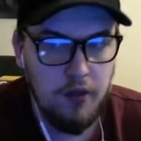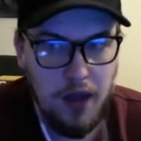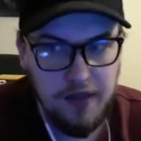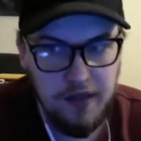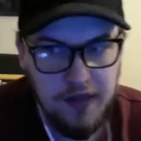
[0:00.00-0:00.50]
the
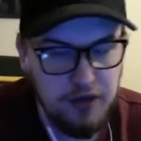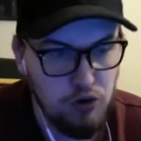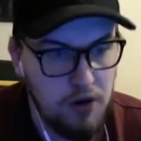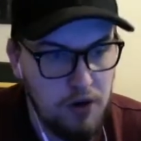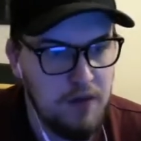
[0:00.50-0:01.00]
way that they
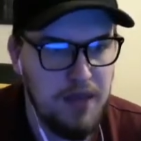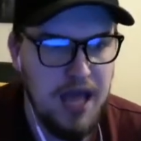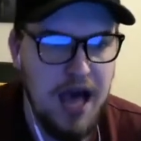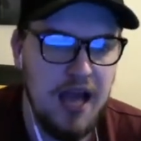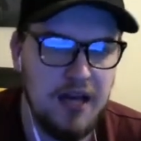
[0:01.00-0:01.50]
drift in
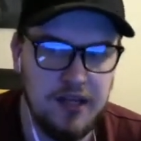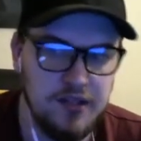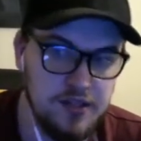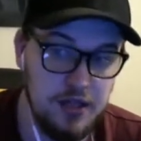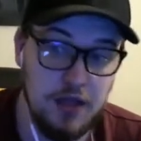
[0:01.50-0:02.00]
behind.
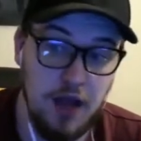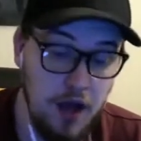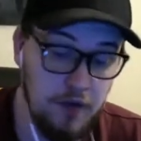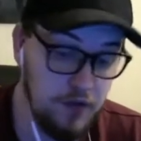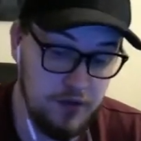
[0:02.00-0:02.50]

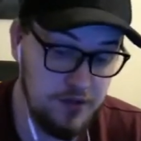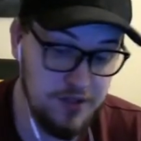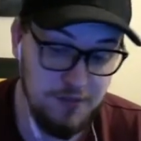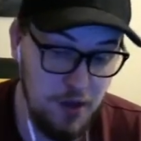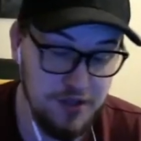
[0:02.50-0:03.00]
I think
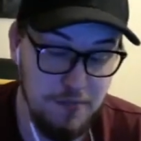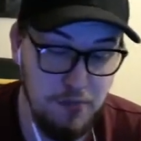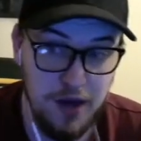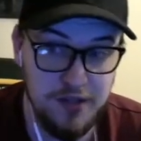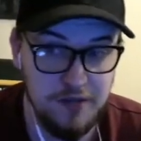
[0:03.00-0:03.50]
it's
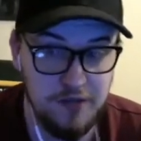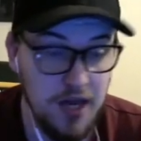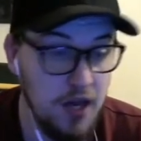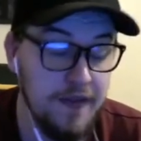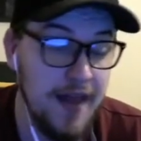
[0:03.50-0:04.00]
impressive. Yeah.
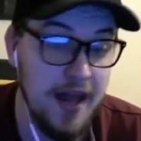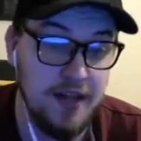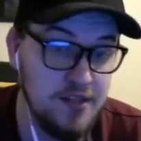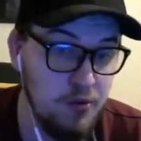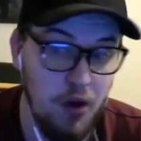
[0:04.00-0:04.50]
They're
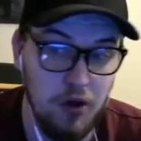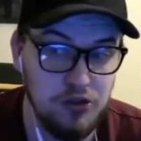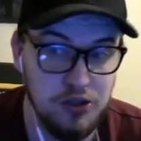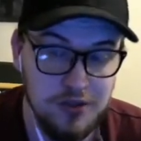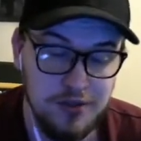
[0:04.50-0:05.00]
nice to watch.